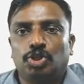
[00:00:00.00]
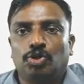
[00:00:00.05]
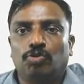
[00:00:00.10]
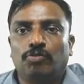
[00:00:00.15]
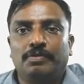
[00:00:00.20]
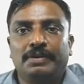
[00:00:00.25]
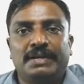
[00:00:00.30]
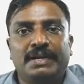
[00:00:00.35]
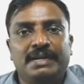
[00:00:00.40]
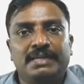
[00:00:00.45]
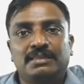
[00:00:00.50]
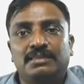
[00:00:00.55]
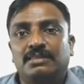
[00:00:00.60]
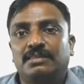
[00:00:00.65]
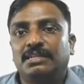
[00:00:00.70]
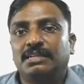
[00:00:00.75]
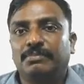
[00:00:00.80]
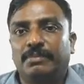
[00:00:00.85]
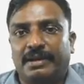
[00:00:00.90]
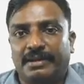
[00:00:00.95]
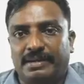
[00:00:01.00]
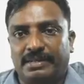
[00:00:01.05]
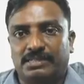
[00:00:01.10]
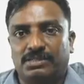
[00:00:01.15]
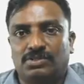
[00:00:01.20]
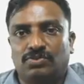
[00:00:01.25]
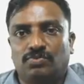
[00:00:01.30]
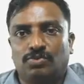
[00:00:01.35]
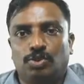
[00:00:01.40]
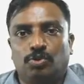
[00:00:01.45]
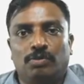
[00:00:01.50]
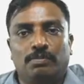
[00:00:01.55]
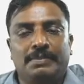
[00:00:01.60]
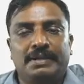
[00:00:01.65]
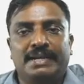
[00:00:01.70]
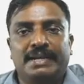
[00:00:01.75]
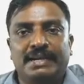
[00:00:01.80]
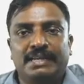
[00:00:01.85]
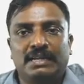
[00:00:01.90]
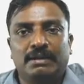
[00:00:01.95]
you will be getting three matrices. You will
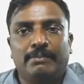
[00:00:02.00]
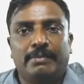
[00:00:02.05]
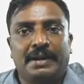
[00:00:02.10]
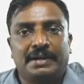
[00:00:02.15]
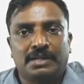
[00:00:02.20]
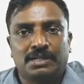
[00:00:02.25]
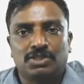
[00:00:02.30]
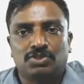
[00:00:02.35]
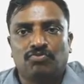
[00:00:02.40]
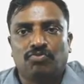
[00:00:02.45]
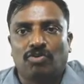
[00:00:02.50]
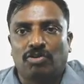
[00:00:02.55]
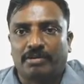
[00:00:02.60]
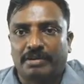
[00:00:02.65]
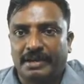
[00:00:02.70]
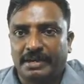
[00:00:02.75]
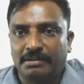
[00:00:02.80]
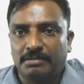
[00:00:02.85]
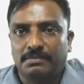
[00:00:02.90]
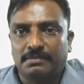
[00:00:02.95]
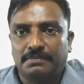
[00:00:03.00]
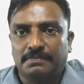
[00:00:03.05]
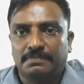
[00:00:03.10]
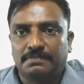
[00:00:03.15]
be getting a matrix for red,